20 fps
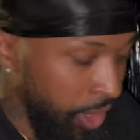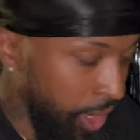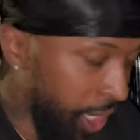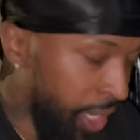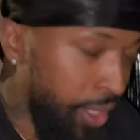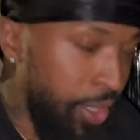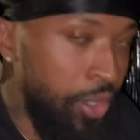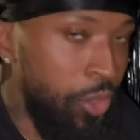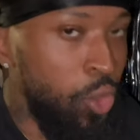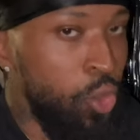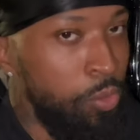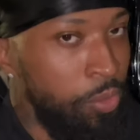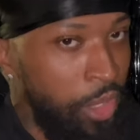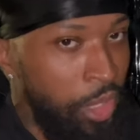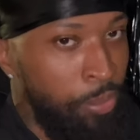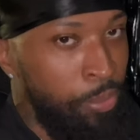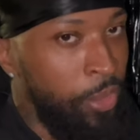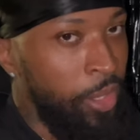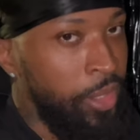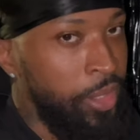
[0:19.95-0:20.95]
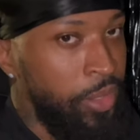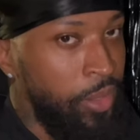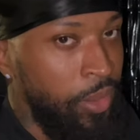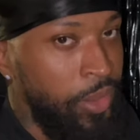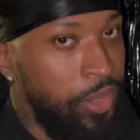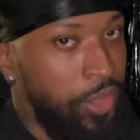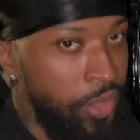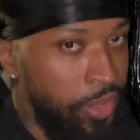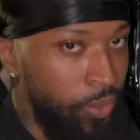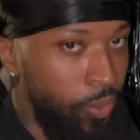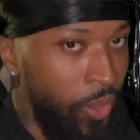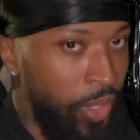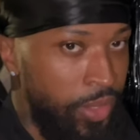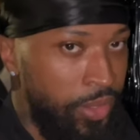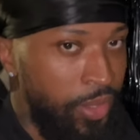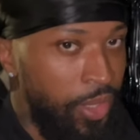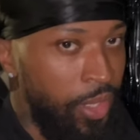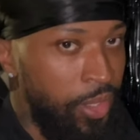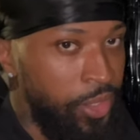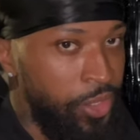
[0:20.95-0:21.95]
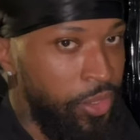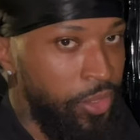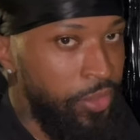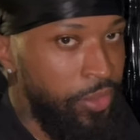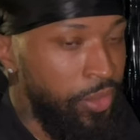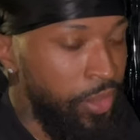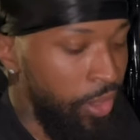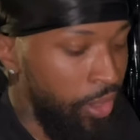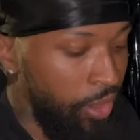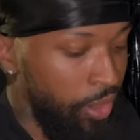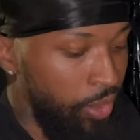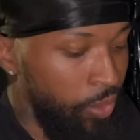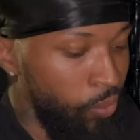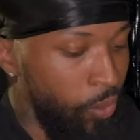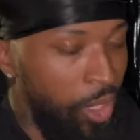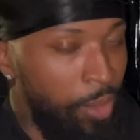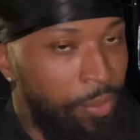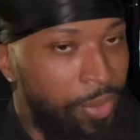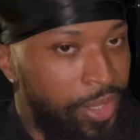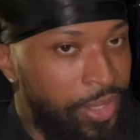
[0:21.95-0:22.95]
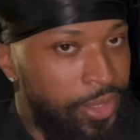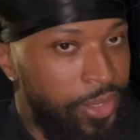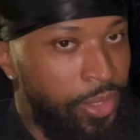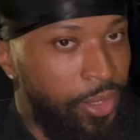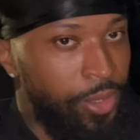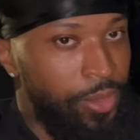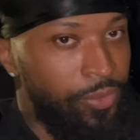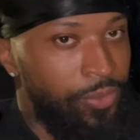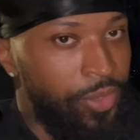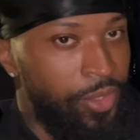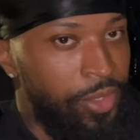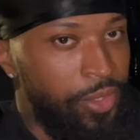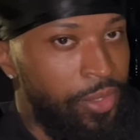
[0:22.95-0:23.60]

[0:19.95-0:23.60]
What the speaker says: I didn't do my part to go to this weight station and weigh myself